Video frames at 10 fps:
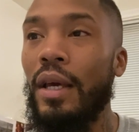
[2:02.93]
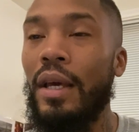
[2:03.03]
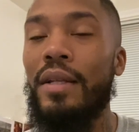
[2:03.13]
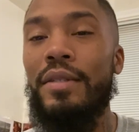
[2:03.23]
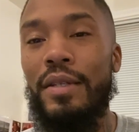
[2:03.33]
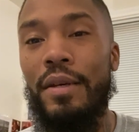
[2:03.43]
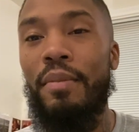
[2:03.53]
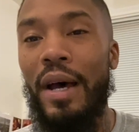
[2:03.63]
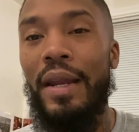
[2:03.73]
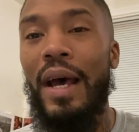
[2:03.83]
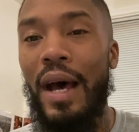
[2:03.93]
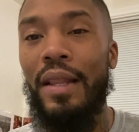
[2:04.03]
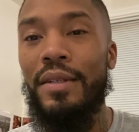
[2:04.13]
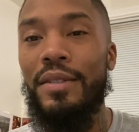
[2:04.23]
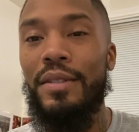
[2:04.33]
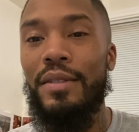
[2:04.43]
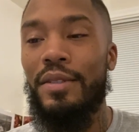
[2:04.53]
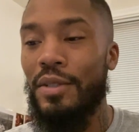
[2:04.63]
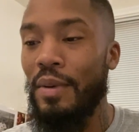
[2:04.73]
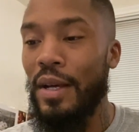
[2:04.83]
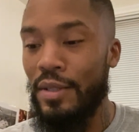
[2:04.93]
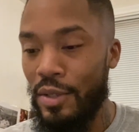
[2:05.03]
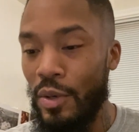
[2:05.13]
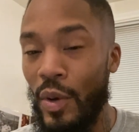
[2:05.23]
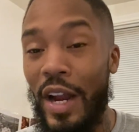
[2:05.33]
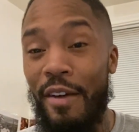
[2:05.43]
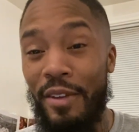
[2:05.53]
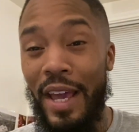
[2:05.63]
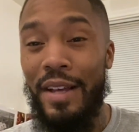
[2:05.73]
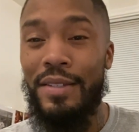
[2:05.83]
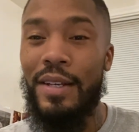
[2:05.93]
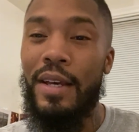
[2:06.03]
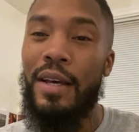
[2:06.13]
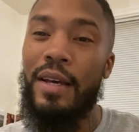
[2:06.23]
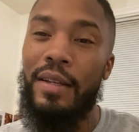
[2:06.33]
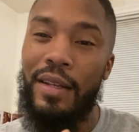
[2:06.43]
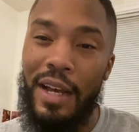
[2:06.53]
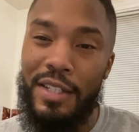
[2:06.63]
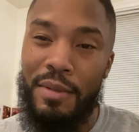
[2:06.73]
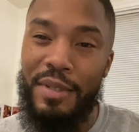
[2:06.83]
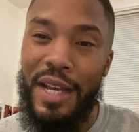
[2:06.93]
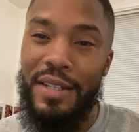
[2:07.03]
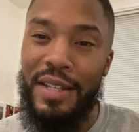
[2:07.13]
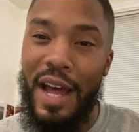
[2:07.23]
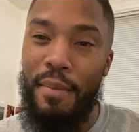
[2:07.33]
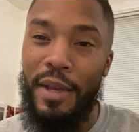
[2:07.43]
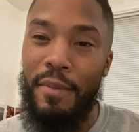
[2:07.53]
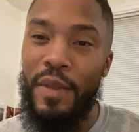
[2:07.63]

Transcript: and to my knowledge, to what I've guessed, customs had stopped me.